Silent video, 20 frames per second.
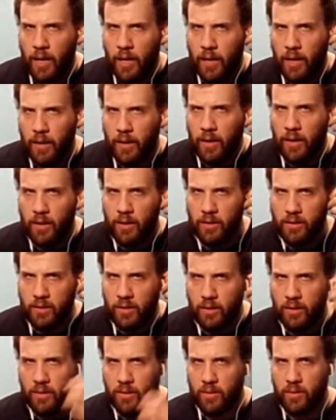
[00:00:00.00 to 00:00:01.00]
I'm gonna uh,
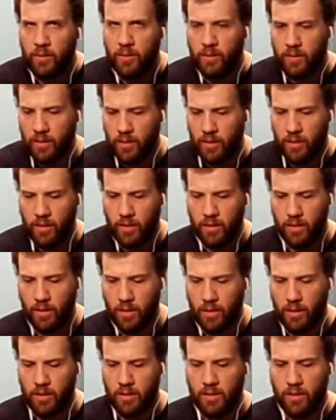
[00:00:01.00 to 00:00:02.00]
tune
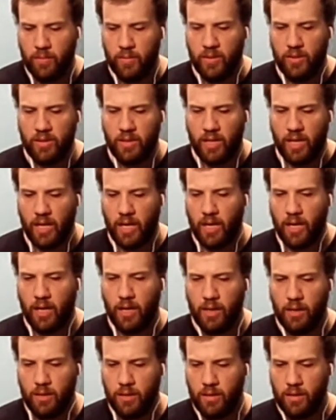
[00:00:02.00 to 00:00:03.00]
uh, some music here.
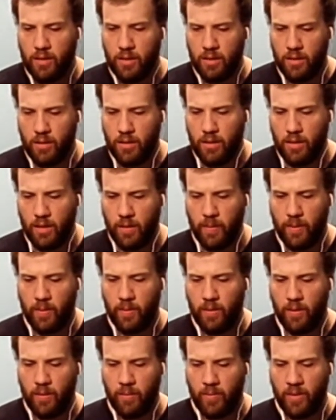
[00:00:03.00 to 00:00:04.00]
Give me
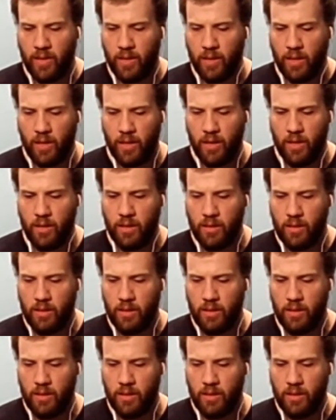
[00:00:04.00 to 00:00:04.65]
one minute here.